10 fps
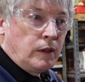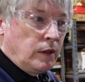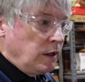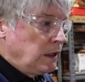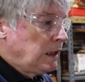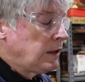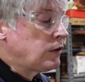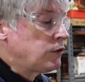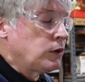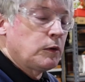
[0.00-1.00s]

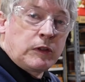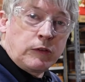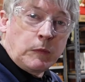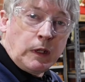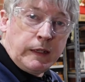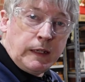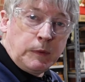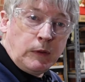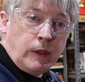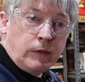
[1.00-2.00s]
There's still got to be some cleanup
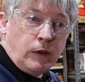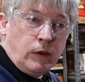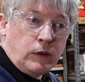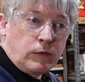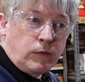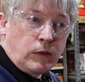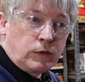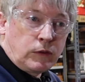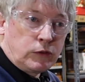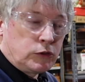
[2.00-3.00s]
on that though.
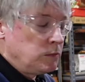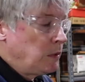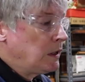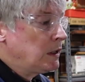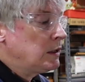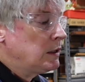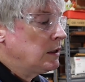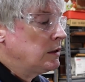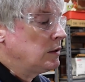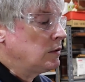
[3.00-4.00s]
There's got to be,
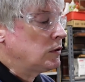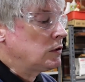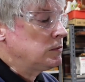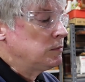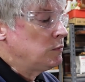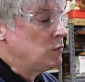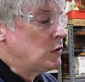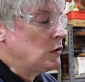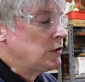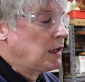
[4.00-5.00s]
I've got
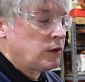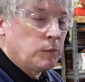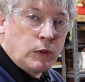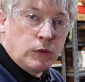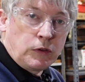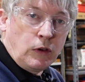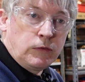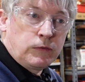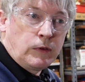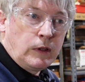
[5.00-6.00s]
to take the burrs
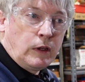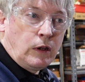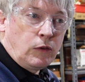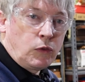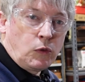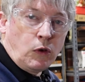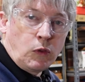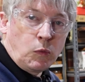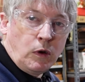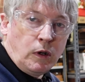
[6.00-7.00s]
off on
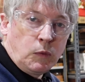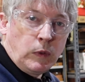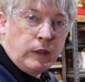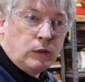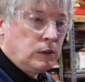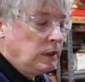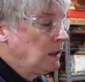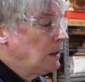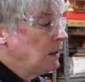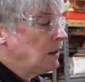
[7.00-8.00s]
the wire wheel.
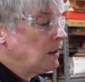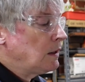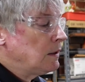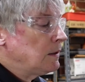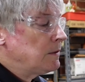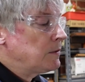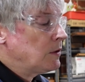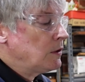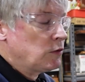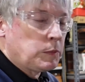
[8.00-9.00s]

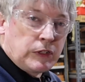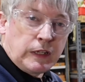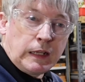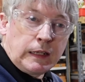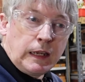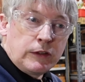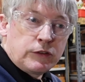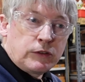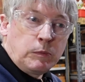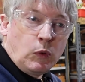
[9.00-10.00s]
In this particular
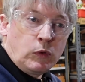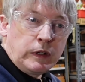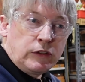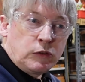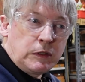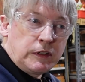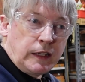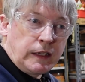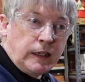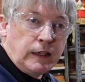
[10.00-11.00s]
case, the bore needs to be
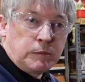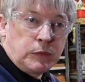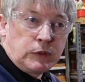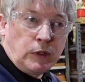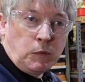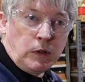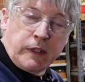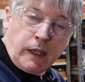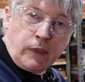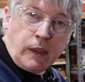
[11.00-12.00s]
taken out, but I won't
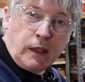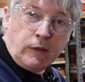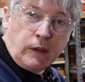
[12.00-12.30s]
count that in